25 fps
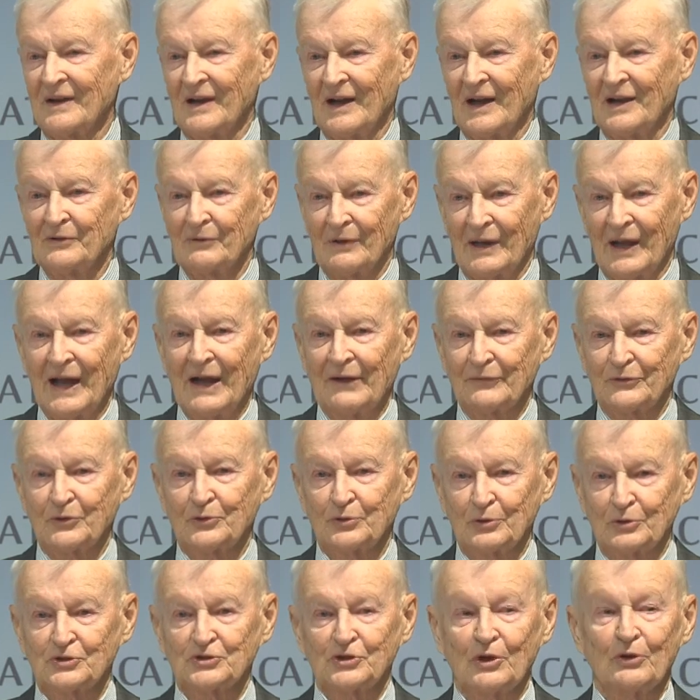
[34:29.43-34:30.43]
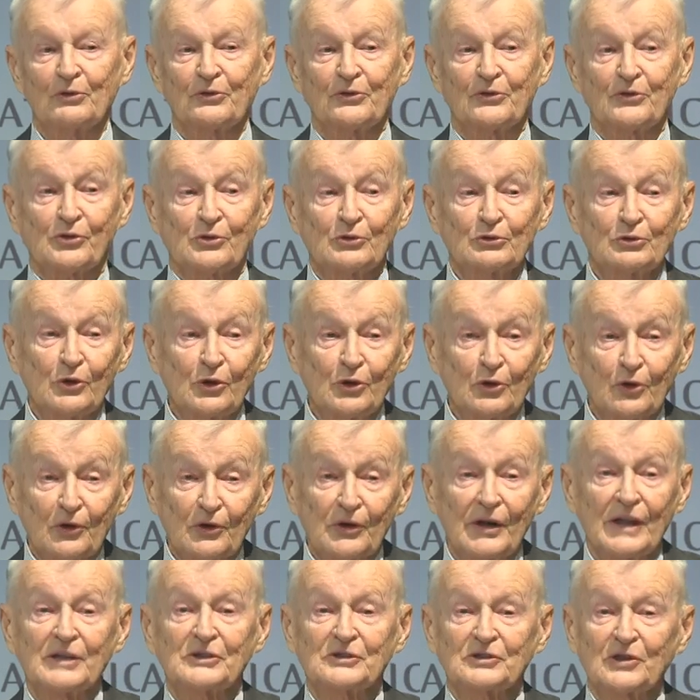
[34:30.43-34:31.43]
And will have to do so through
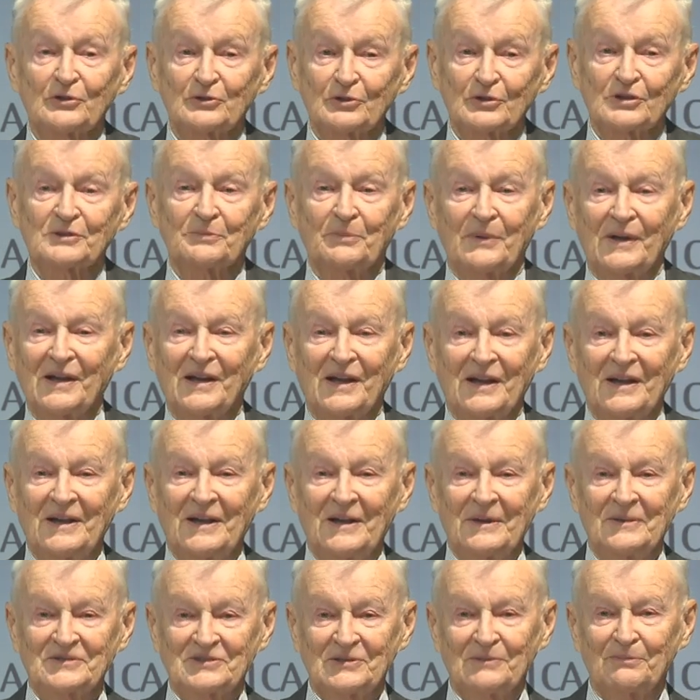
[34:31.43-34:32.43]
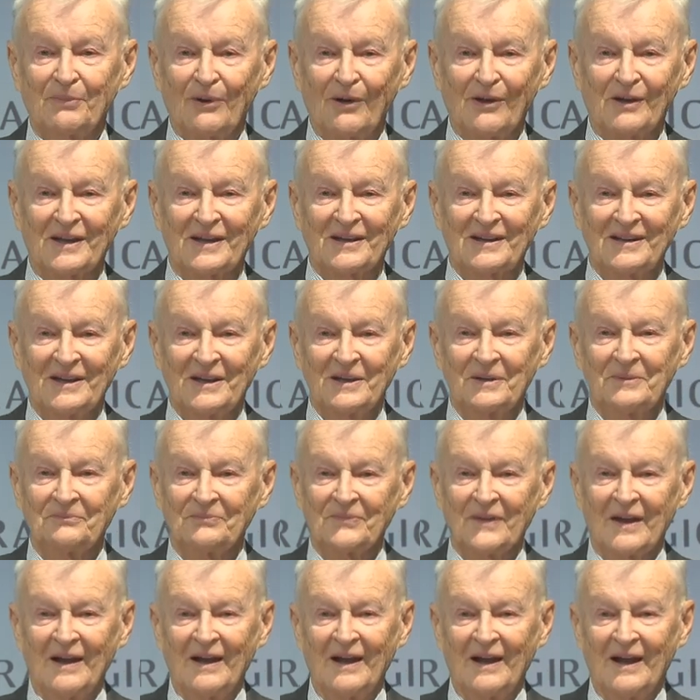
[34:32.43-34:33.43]
Ukraine, so to speak, symbolically.
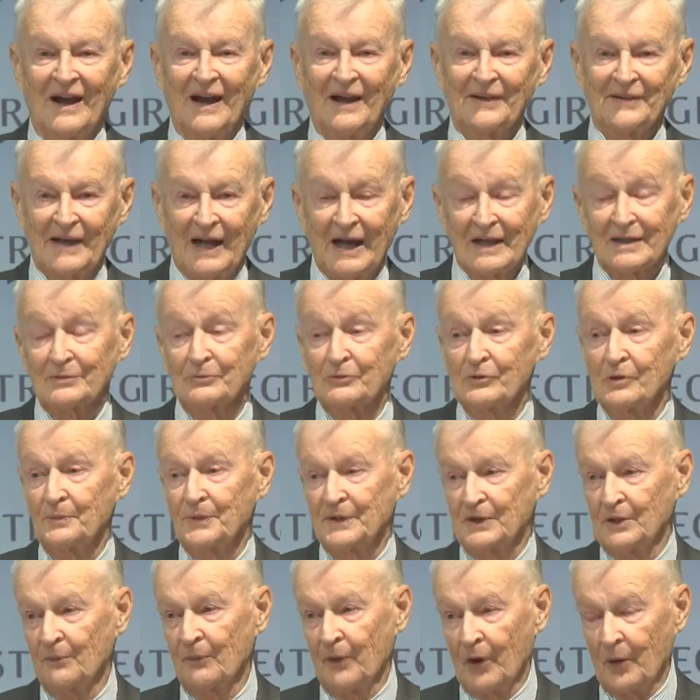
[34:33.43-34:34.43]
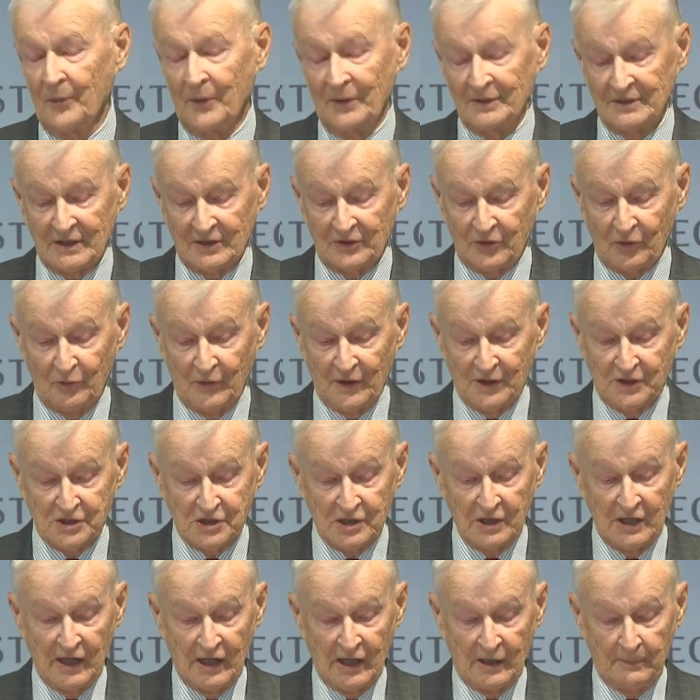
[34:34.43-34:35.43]
And that will be the moment at
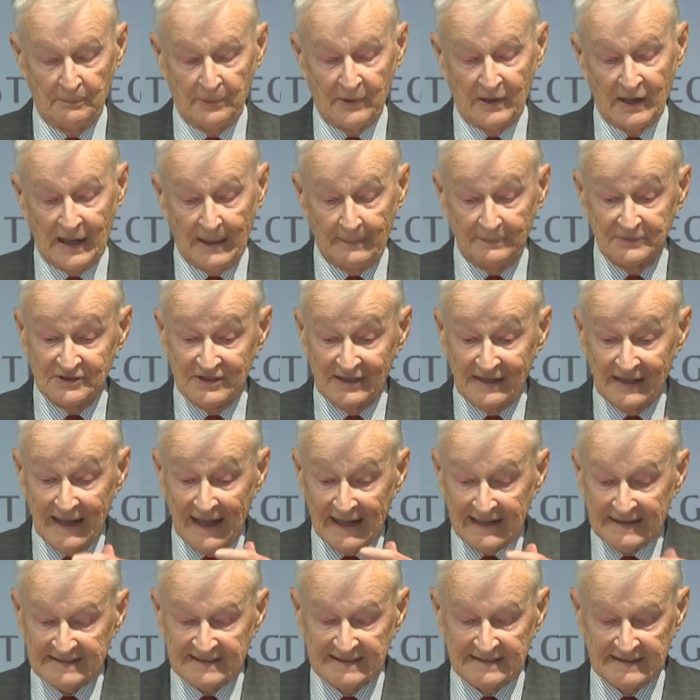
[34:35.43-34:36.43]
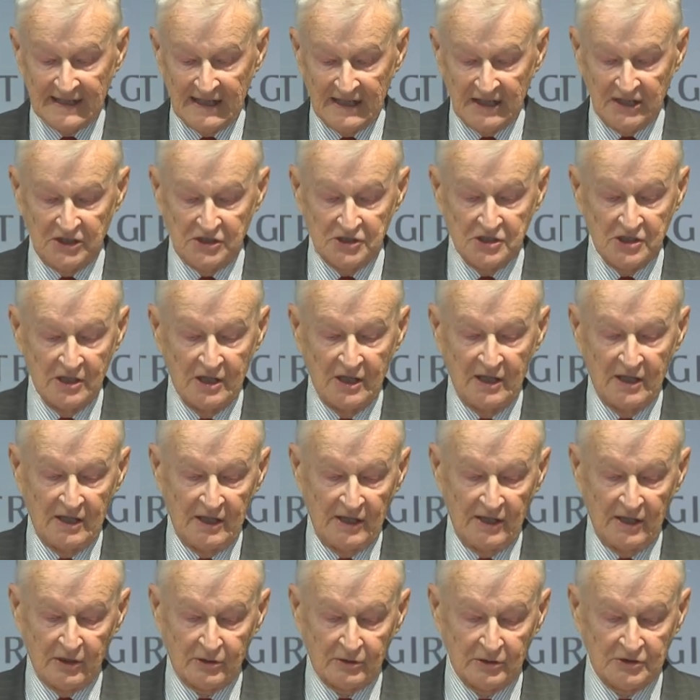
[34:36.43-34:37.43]
which perhaps the next stage
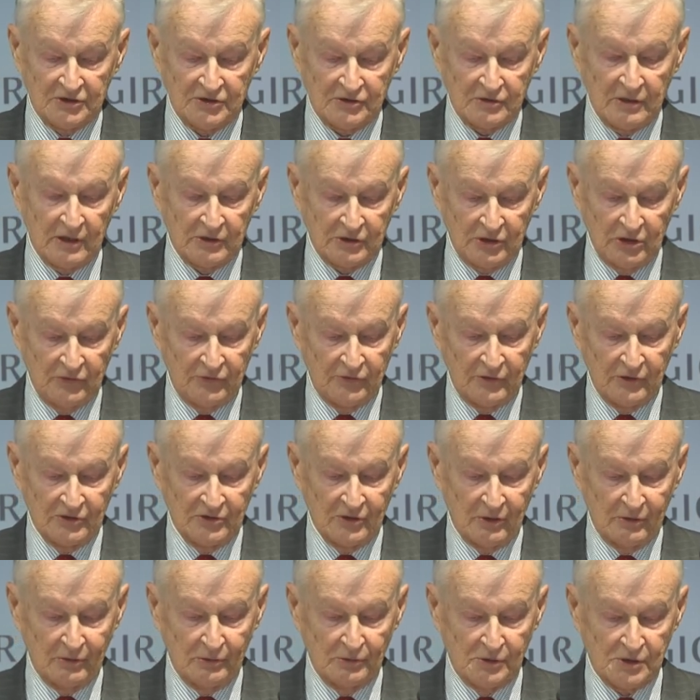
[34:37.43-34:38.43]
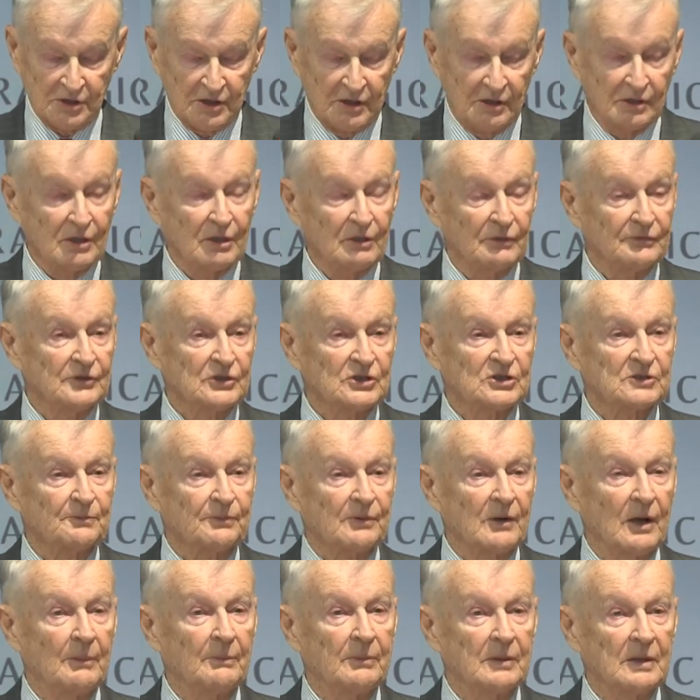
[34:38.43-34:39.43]
in a constructive resolution of this
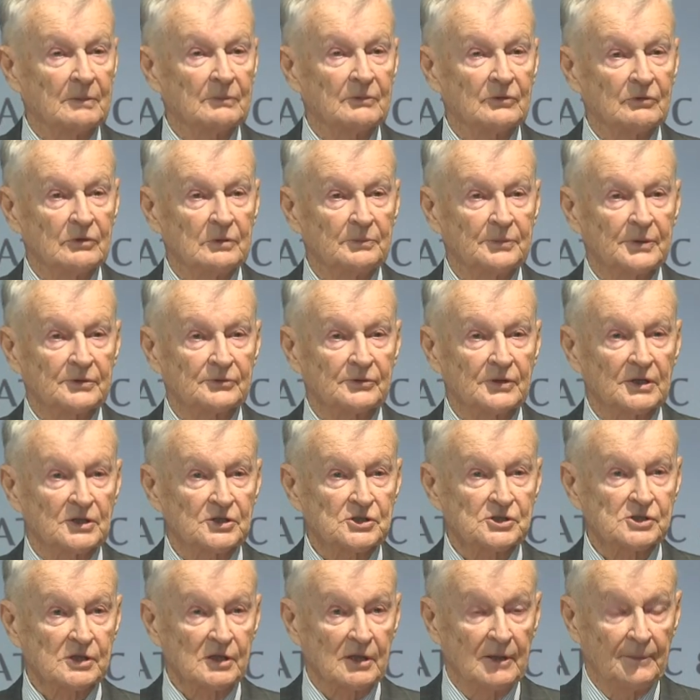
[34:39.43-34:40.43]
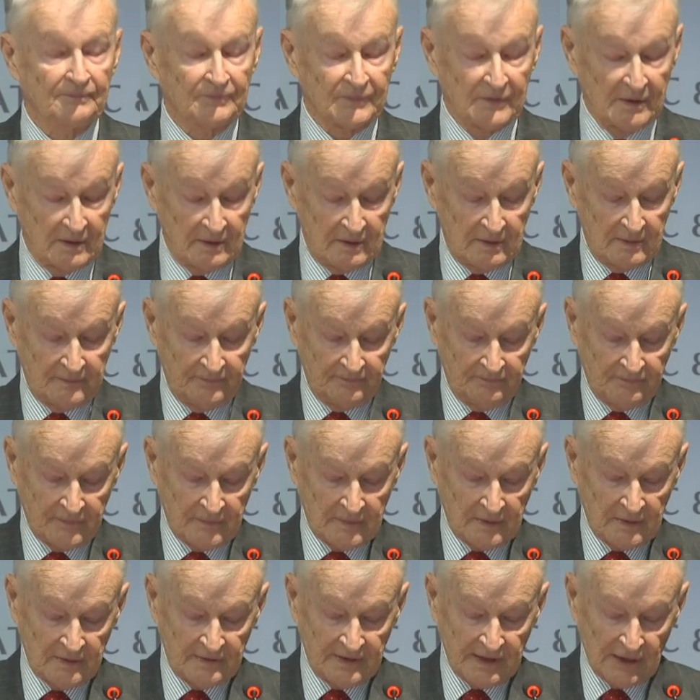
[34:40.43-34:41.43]
problem will be reached.
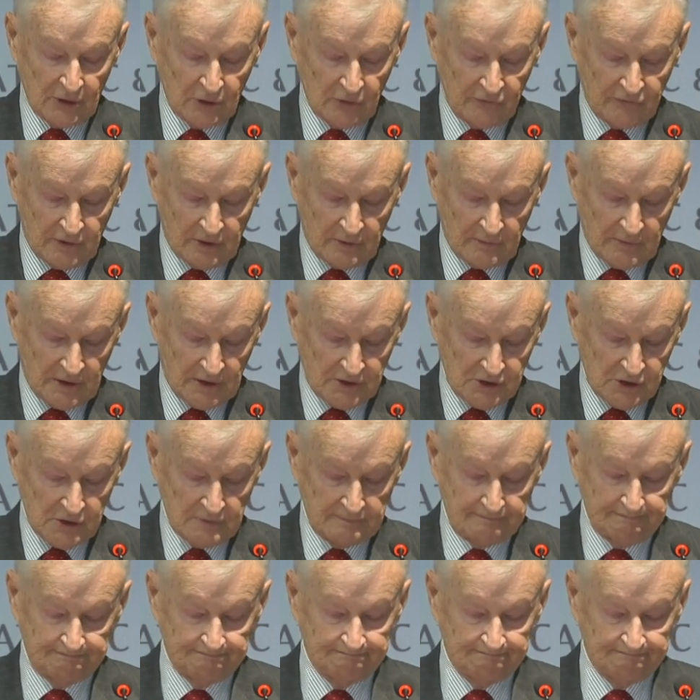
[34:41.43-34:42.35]
Thank you very much.